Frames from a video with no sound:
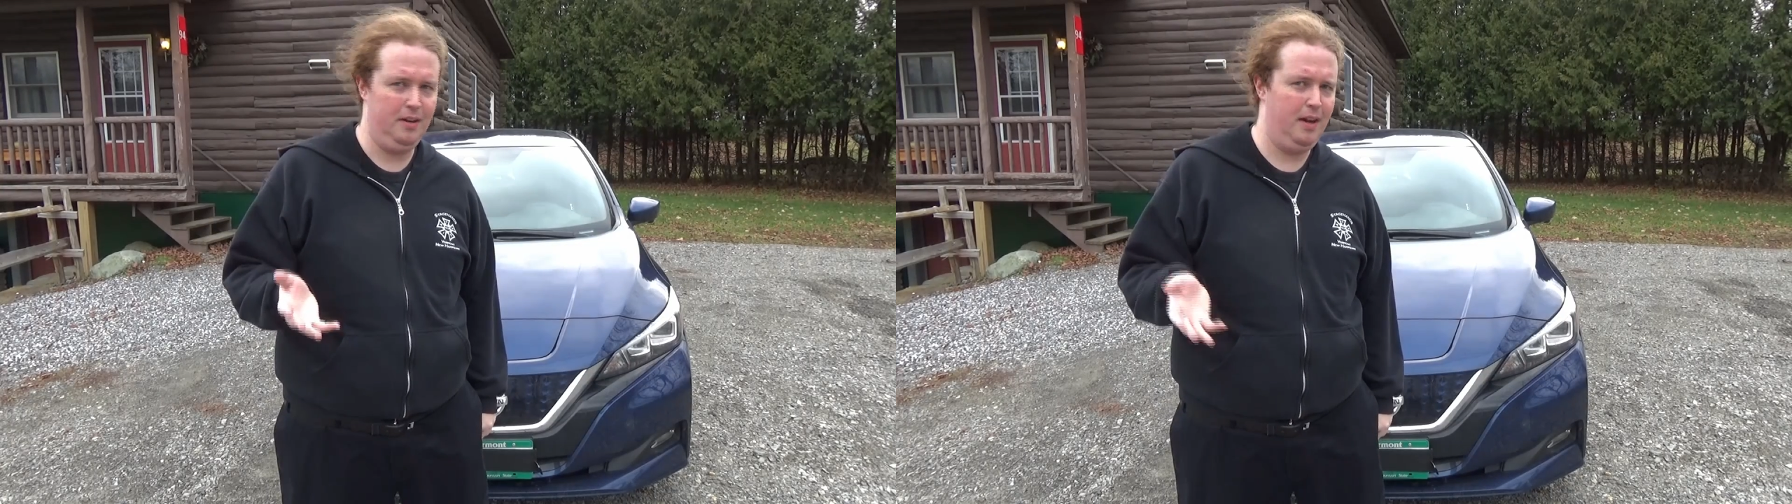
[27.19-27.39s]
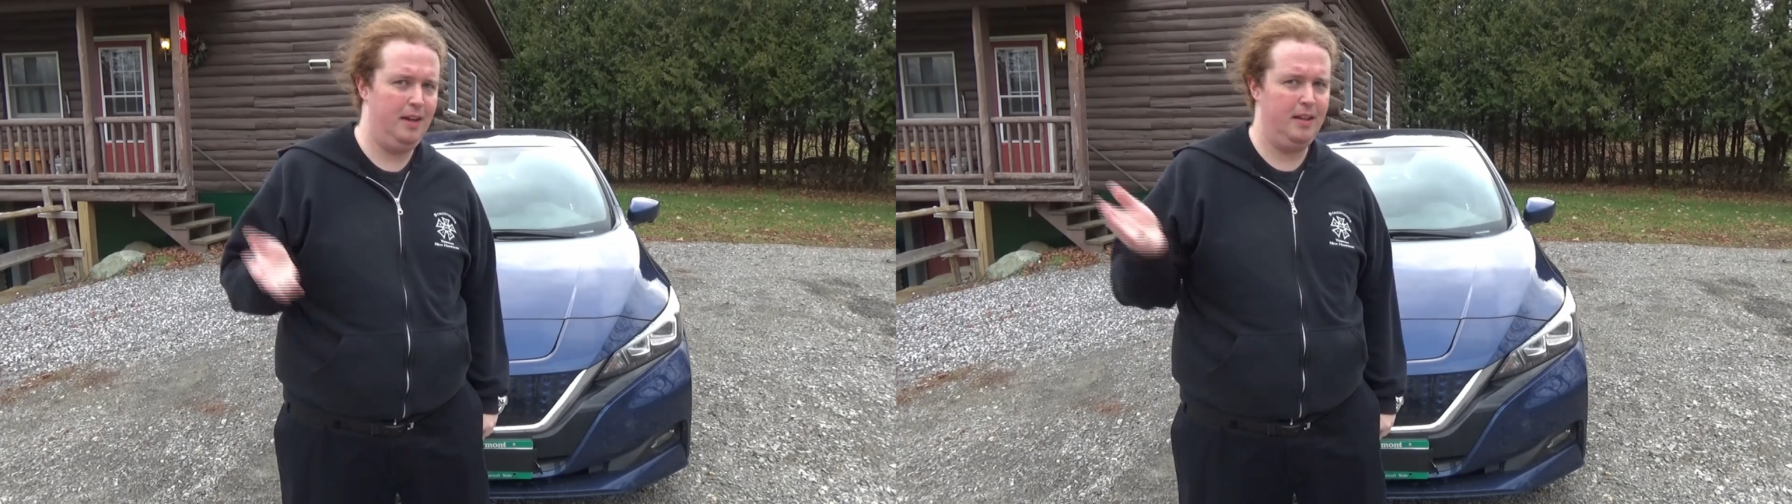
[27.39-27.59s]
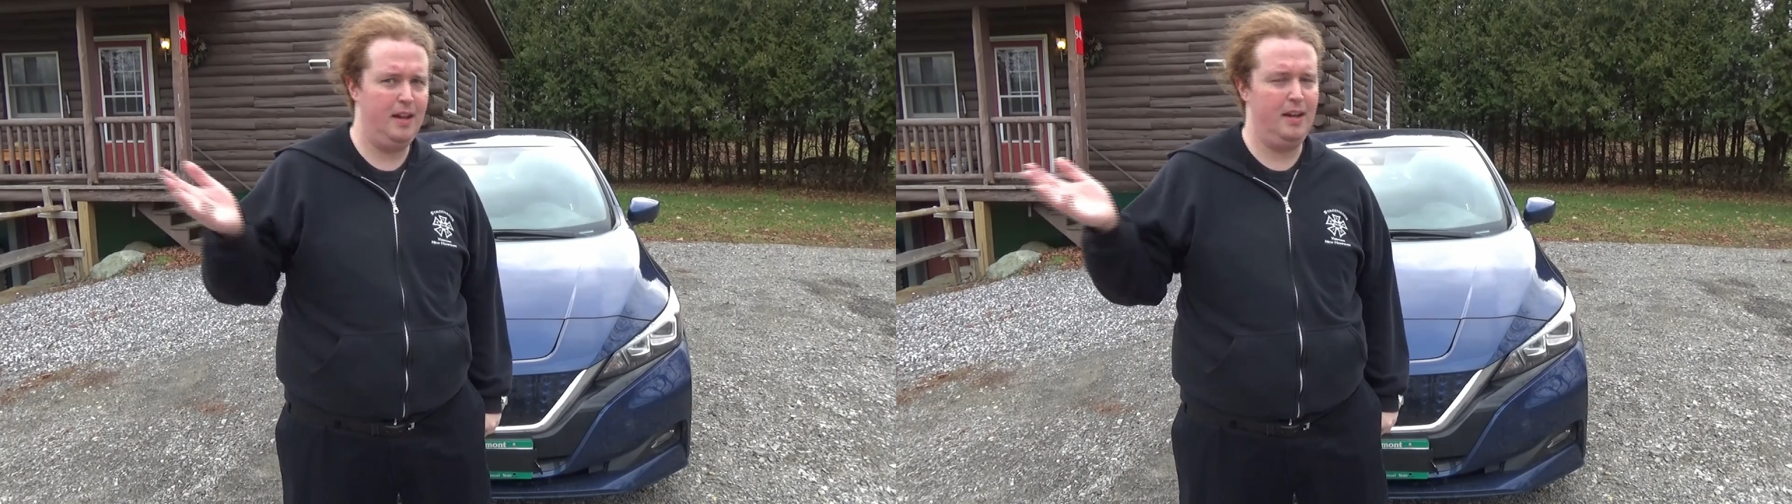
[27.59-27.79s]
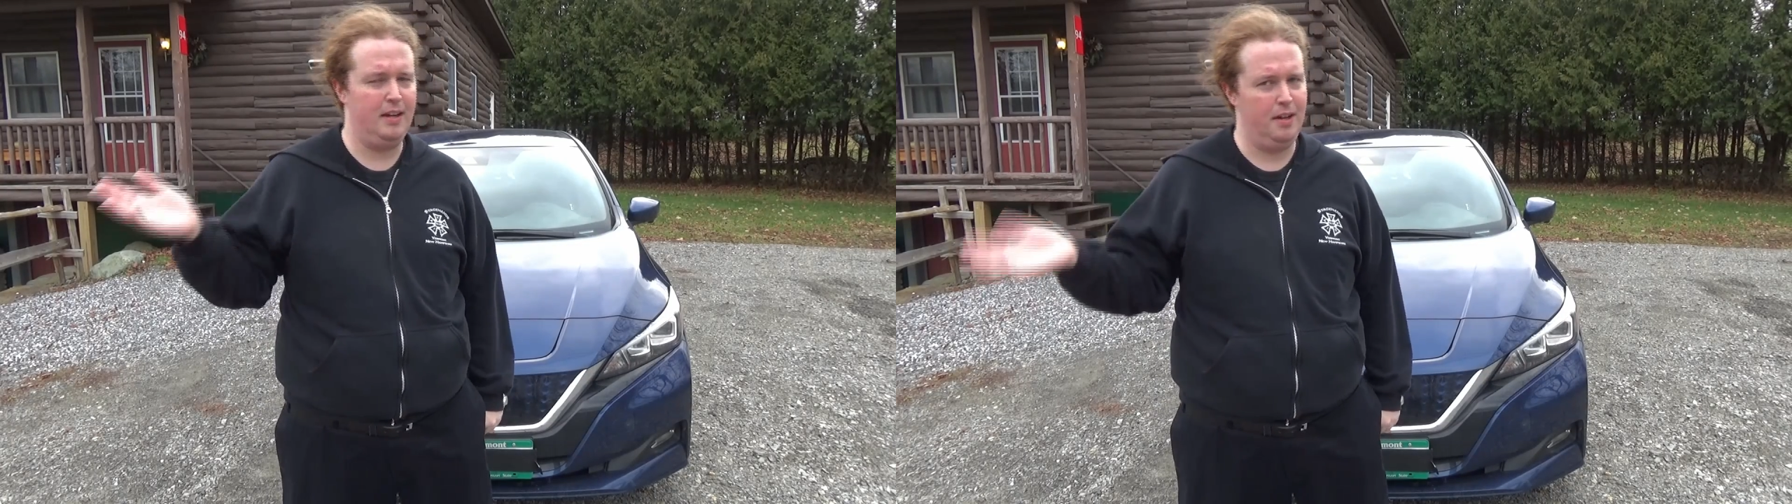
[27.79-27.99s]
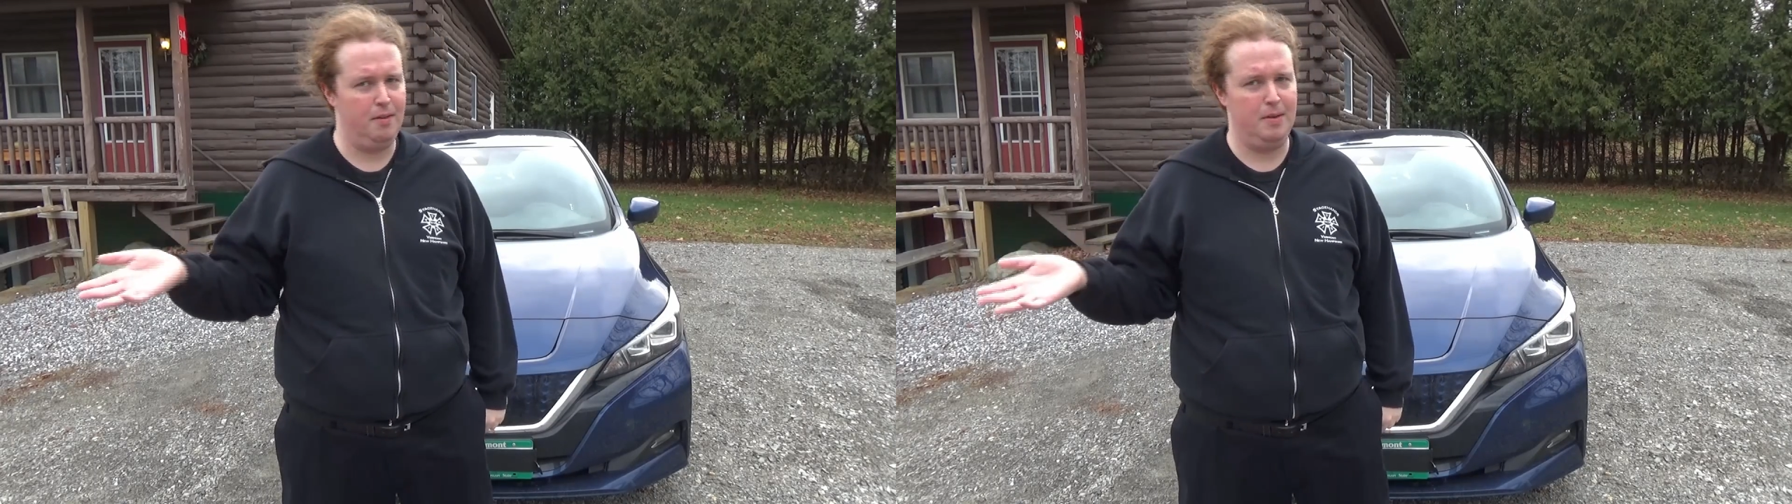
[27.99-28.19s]
not like
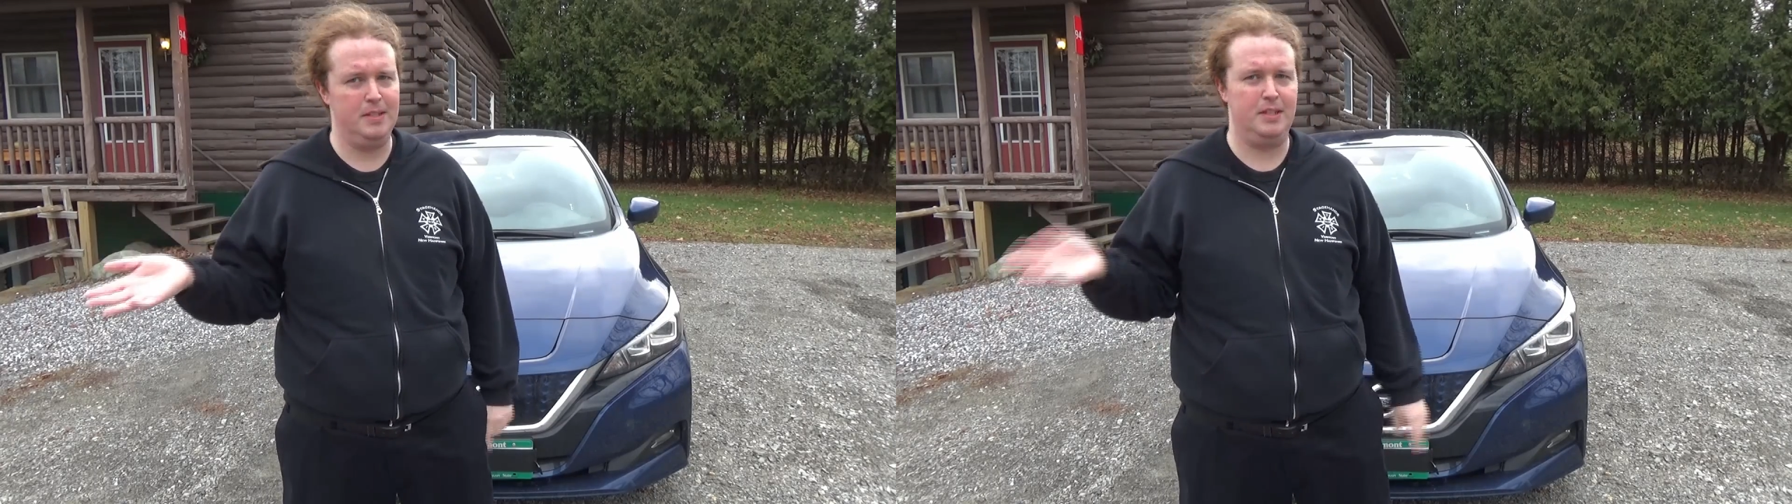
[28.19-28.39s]
other ones